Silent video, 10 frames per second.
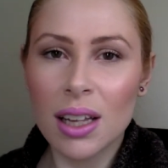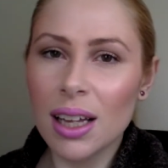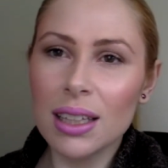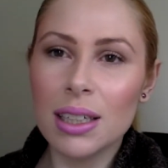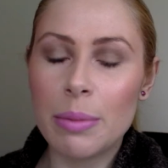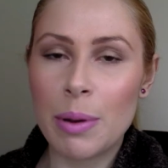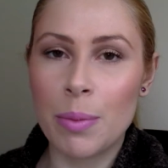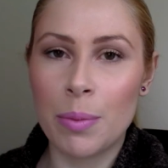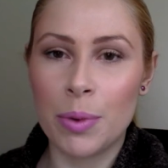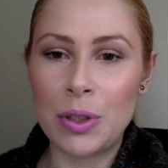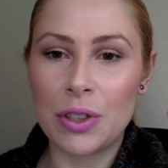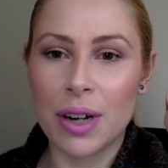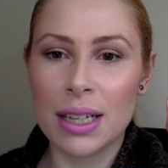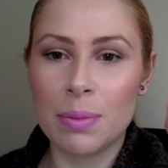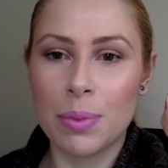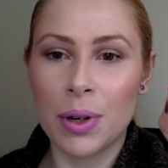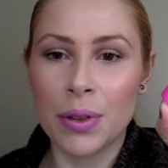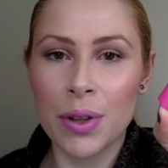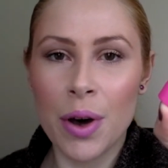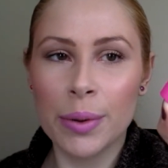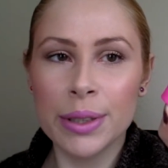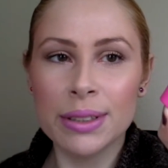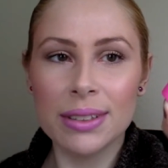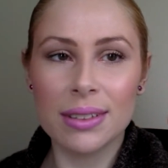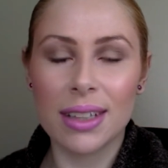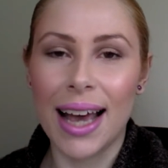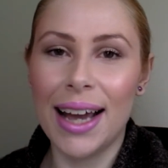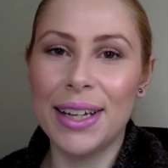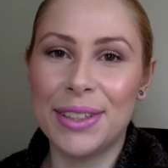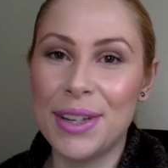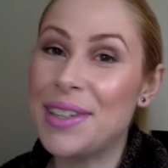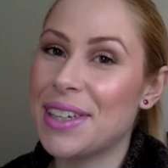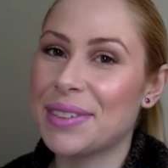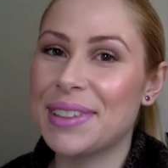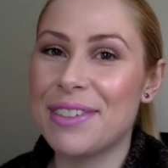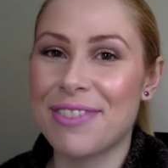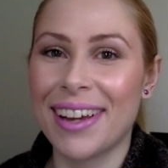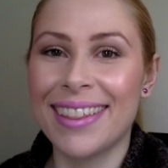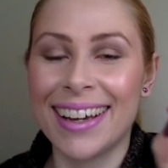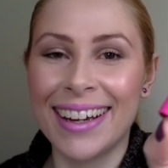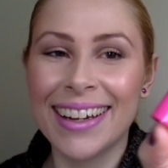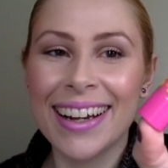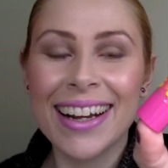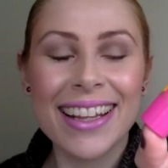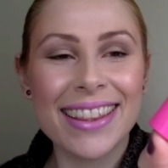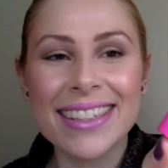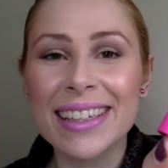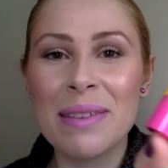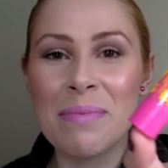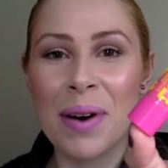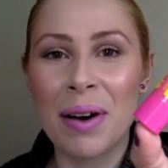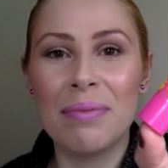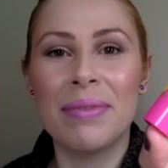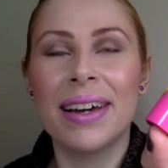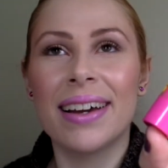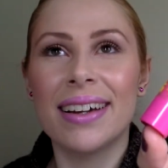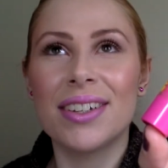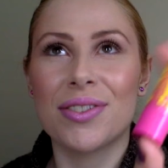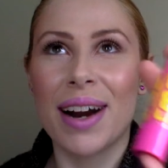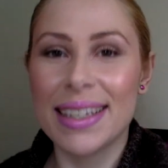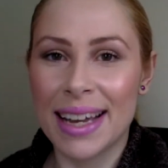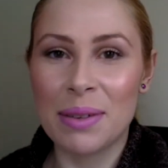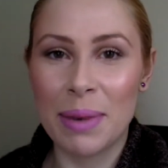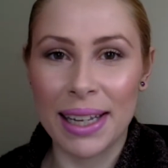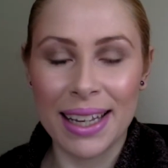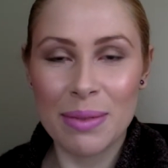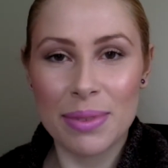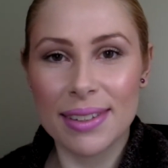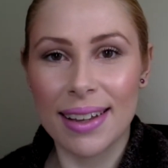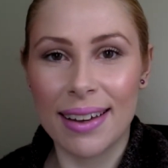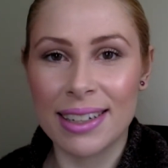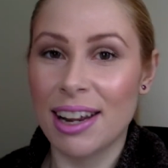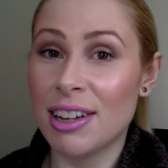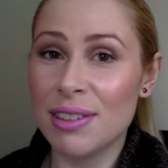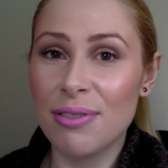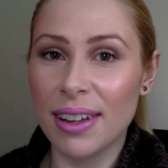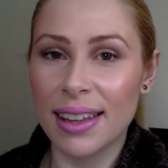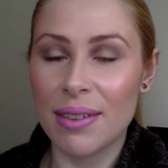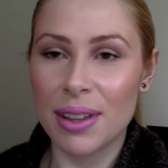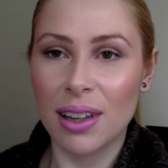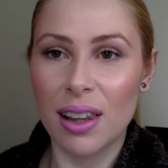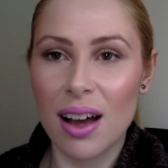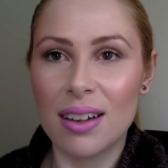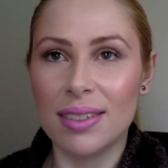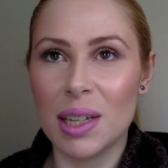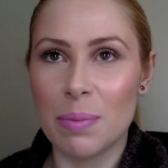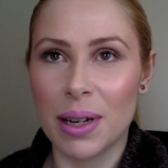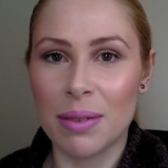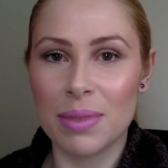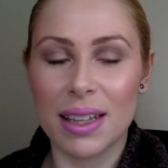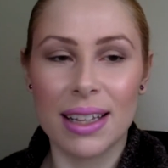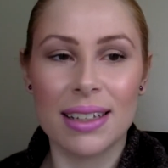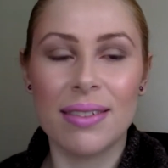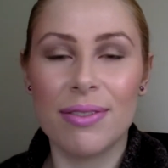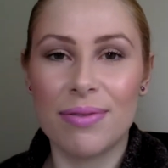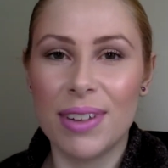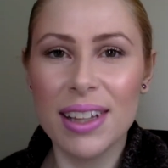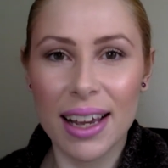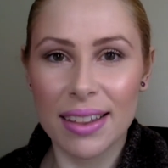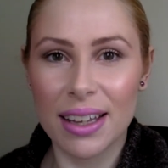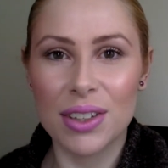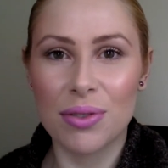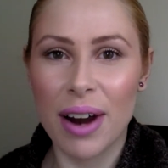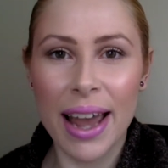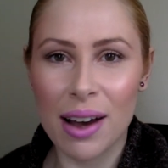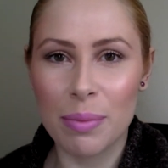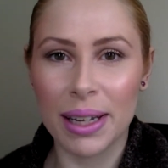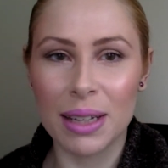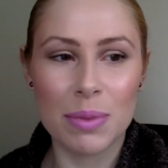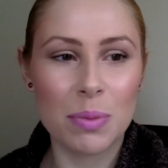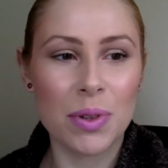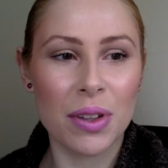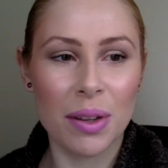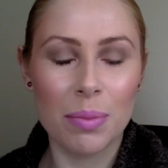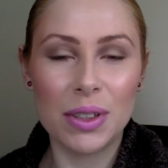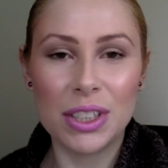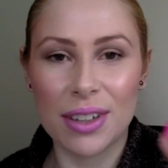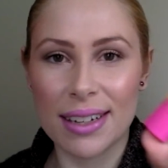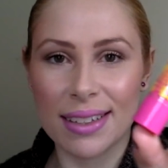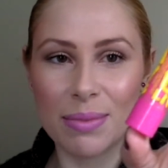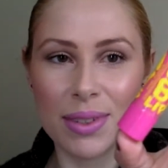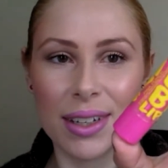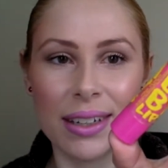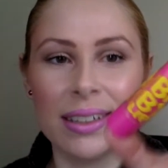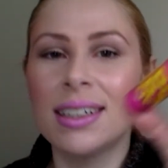a little bit more moisturised. But on the whole, I do generally find that this lip balm dries out my lips, which I do find that with a lot of lip balms, that they feel like they dry out my lips more than they moisturise them, so